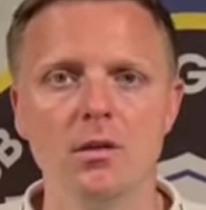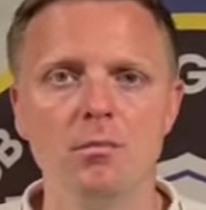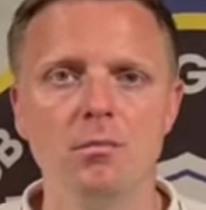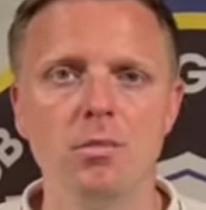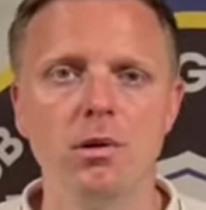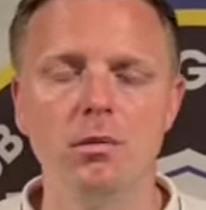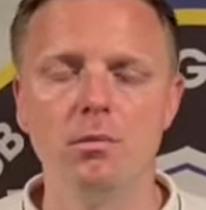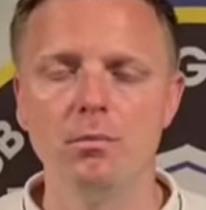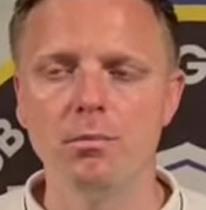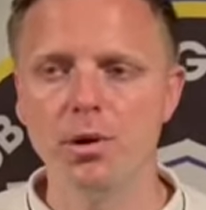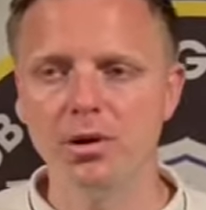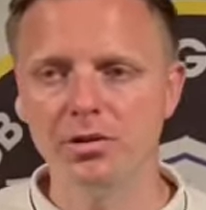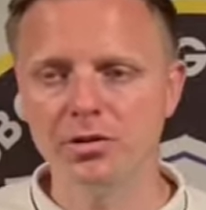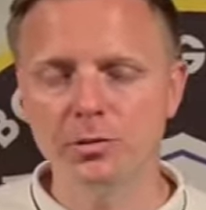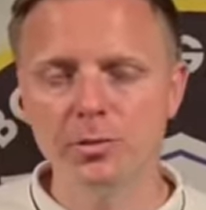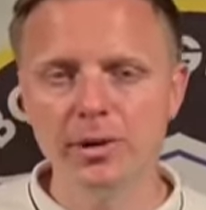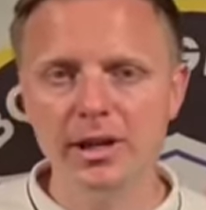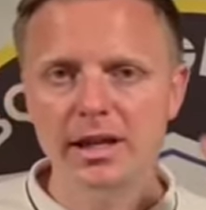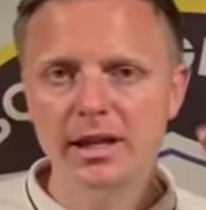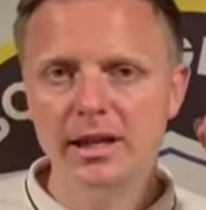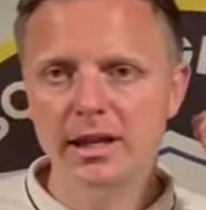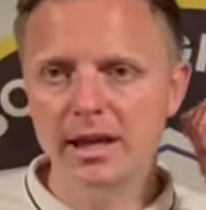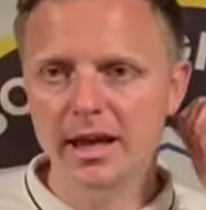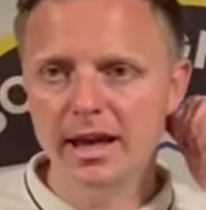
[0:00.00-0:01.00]
but
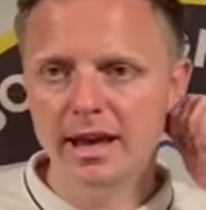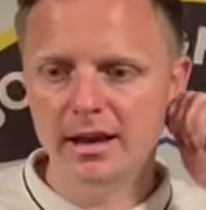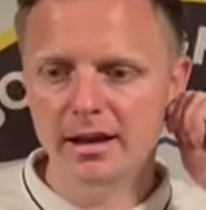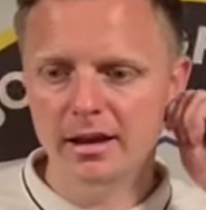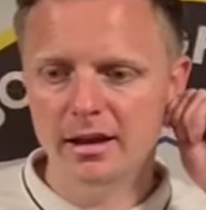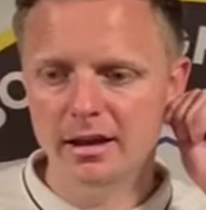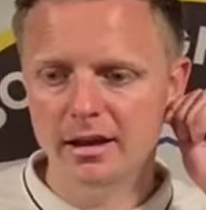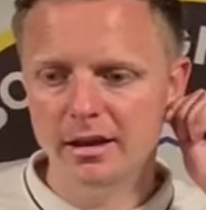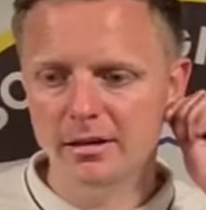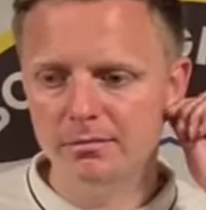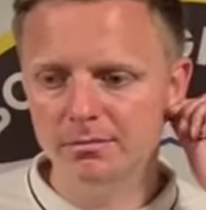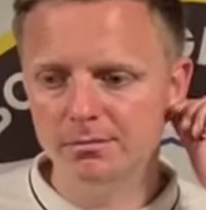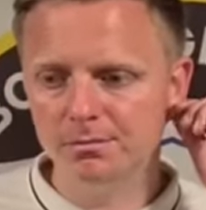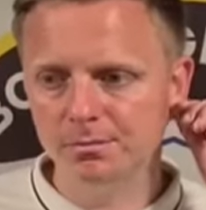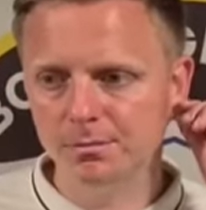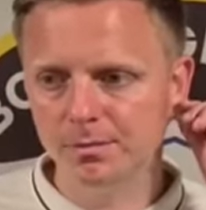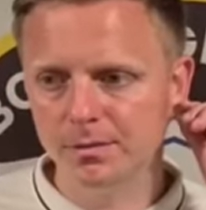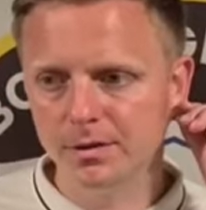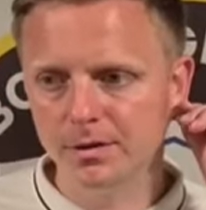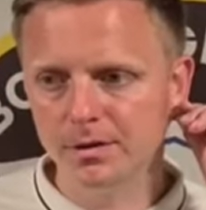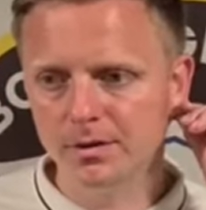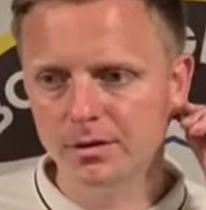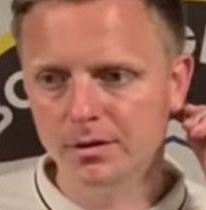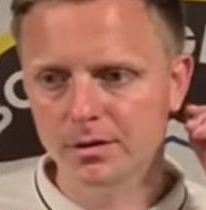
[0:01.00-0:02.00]
possibly, yeah.
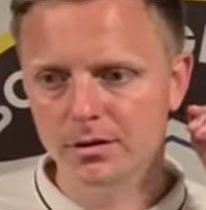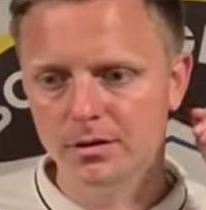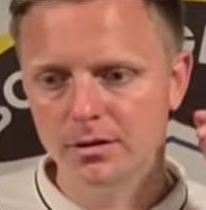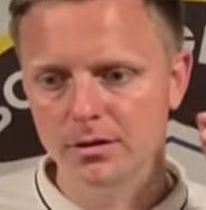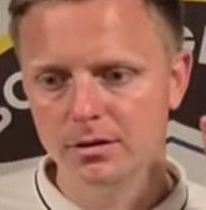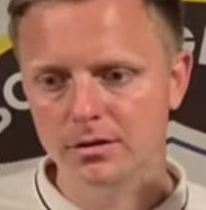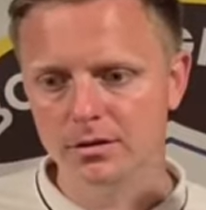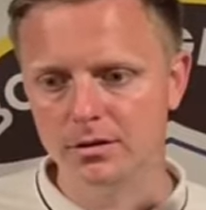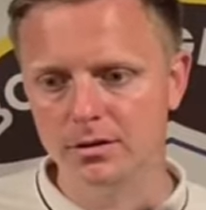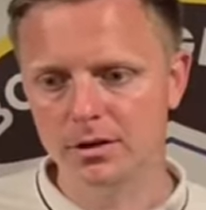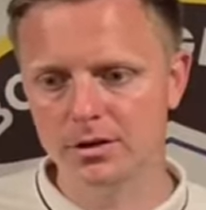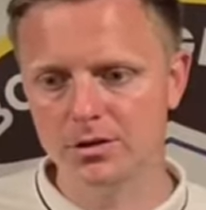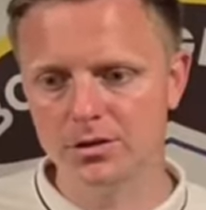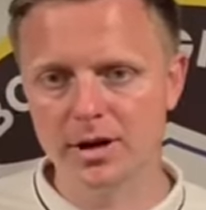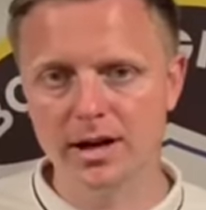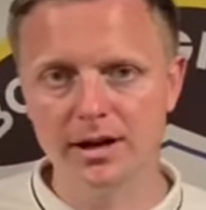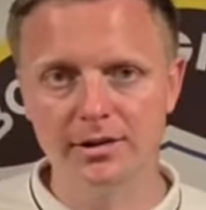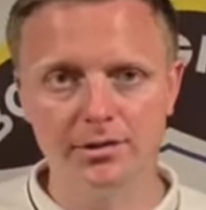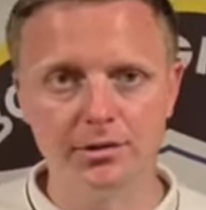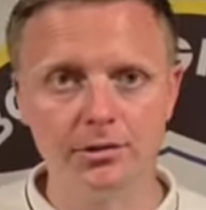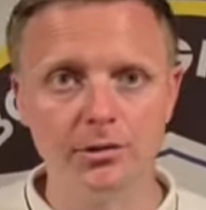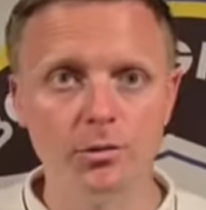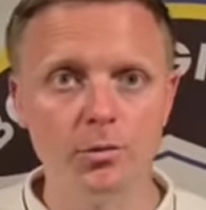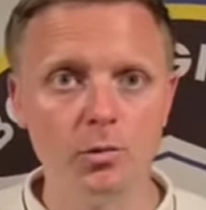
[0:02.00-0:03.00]
The
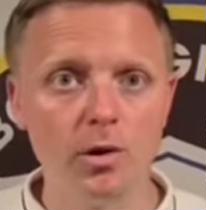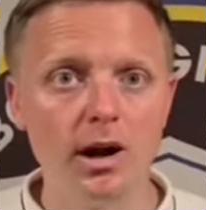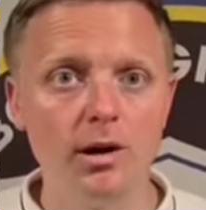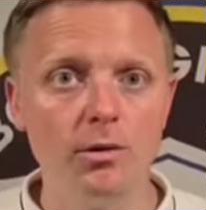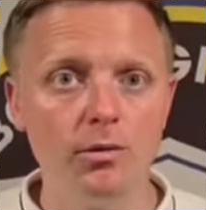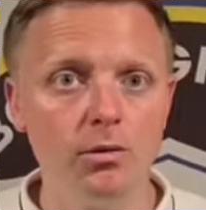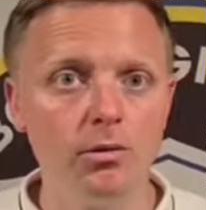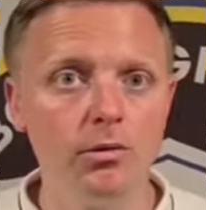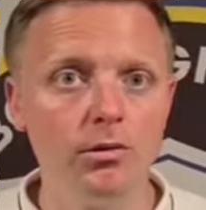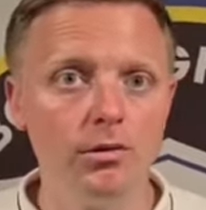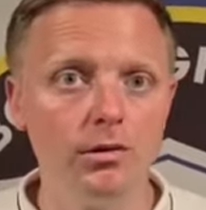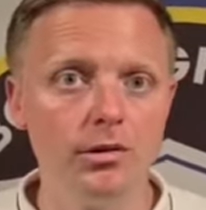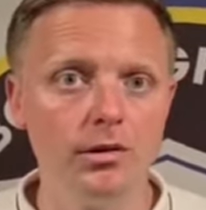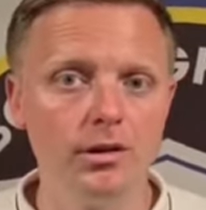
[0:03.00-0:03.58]
trials have done well.